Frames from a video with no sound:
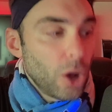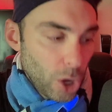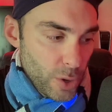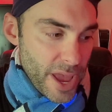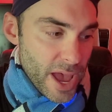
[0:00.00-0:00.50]

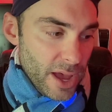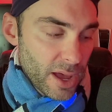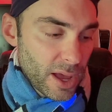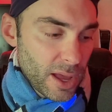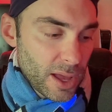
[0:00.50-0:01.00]
Oh yeah.
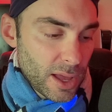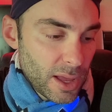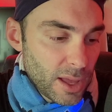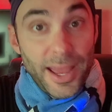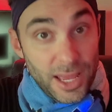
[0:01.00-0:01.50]

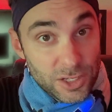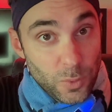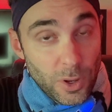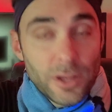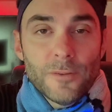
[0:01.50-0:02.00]
And guess
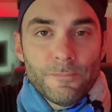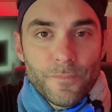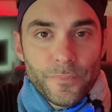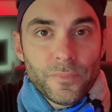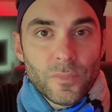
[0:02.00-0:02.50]
what?
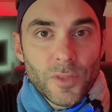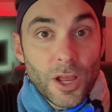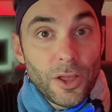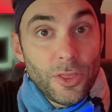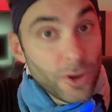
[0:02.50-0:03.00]

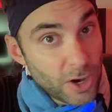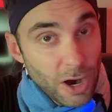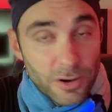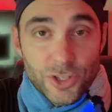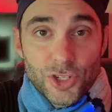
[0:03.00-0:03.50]
They're
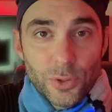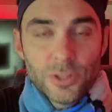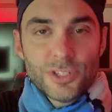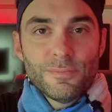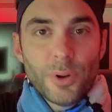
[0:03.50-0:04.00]
current
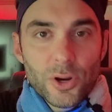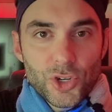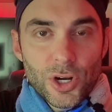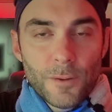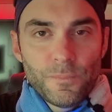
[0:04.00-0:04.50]
students of
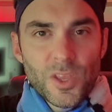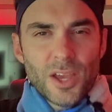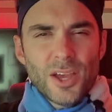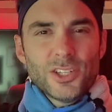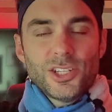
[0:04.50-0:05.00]
Berkshire.
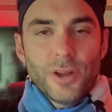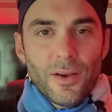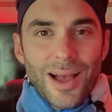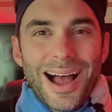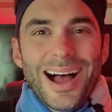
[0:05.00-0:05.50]
So
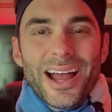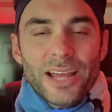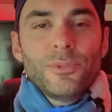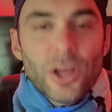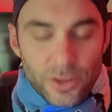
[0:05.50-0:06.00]
now I
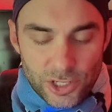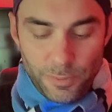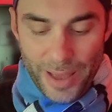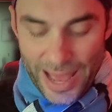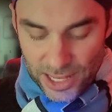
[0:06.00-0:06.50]
am going to
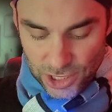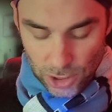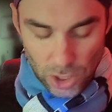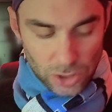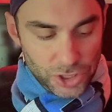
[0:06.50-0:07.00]
pass
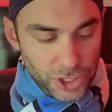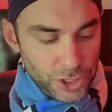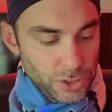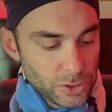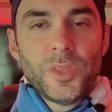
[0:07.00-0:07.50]
along to
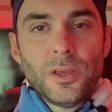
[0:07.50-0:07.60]
you